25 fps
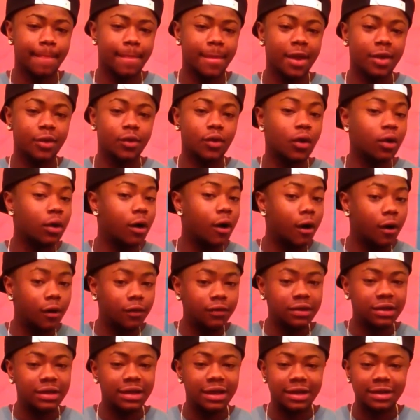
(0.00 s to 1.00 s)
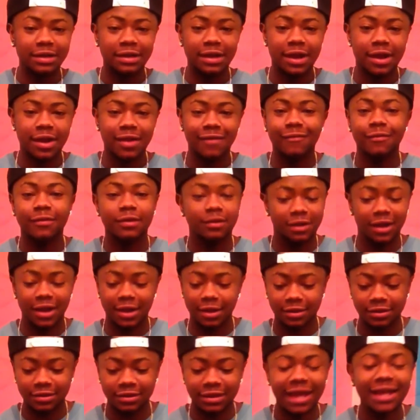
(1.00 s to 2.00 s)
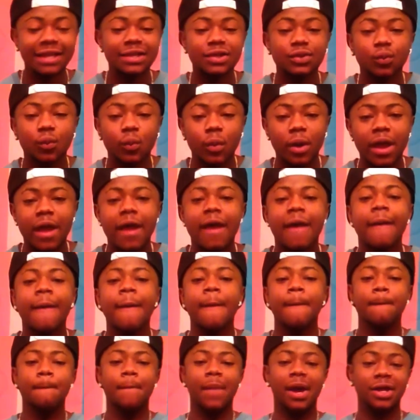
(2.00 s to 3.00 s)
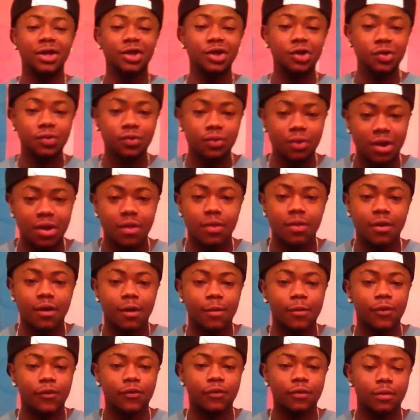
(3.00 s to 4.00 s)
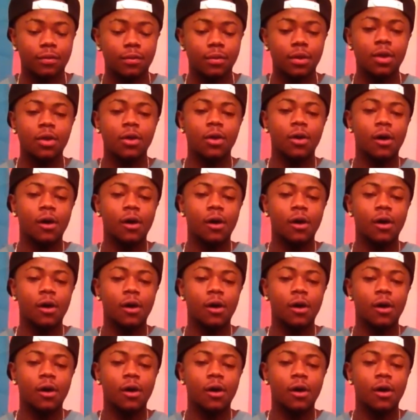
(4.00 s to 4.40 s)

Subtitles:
And after that day, like, that's where my strength comes from.